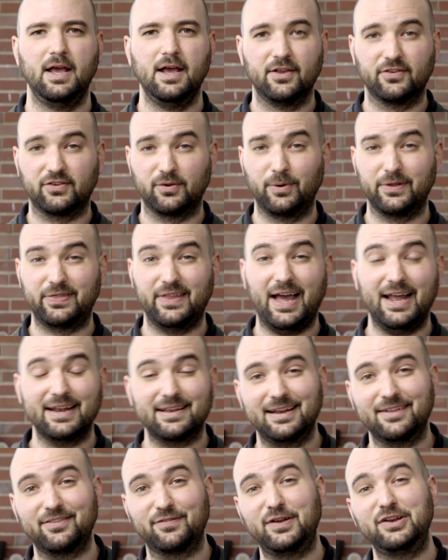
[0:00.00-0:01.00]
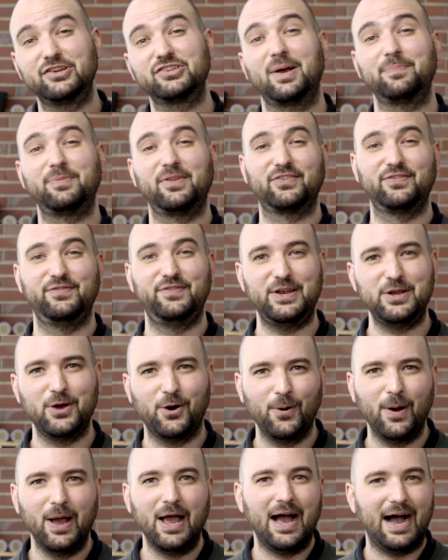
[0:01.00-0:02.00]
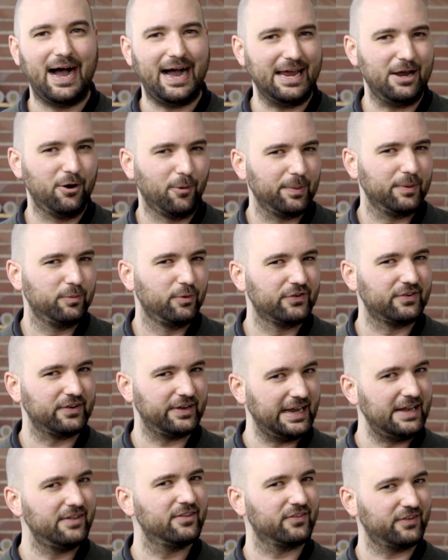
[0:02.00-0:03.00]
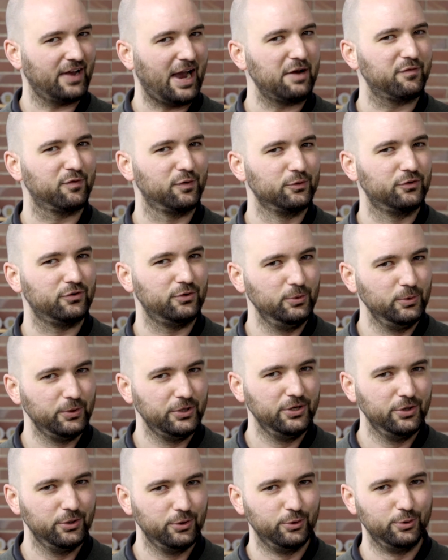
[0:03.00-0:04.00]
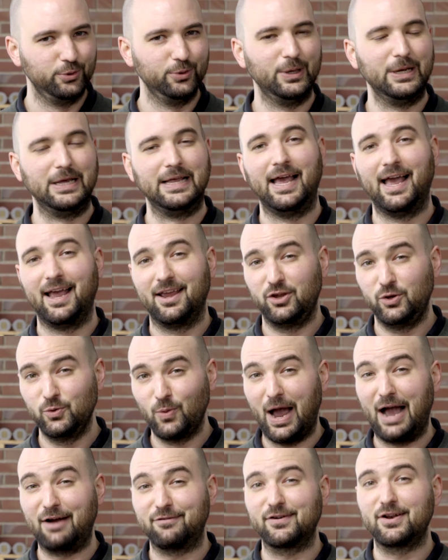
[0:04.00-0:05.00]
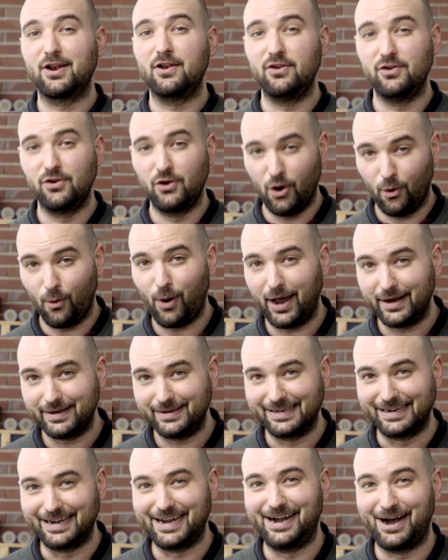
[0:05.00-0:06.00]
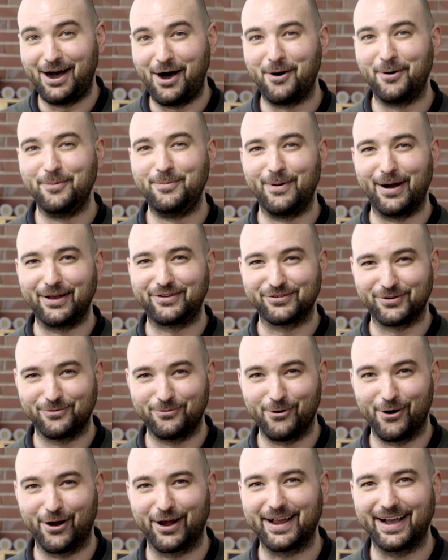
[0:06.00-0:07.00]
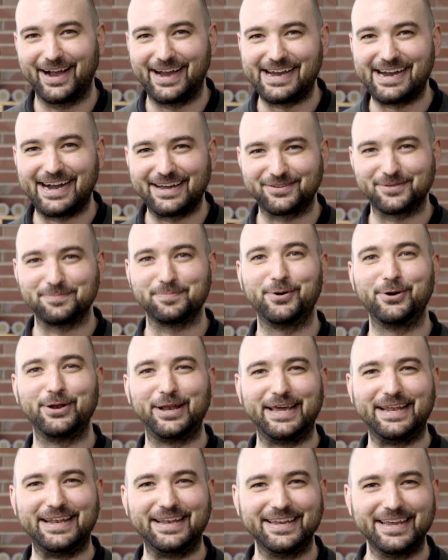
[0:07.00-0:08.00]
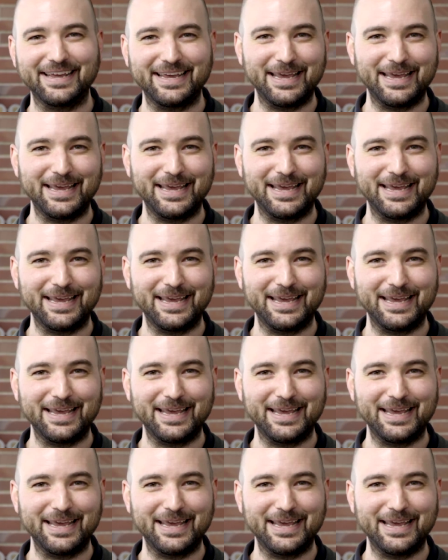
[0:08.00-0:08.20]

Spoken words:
So with that, let's finish up this video. I hope it was insightful to you. You have no idea how much work I had to put in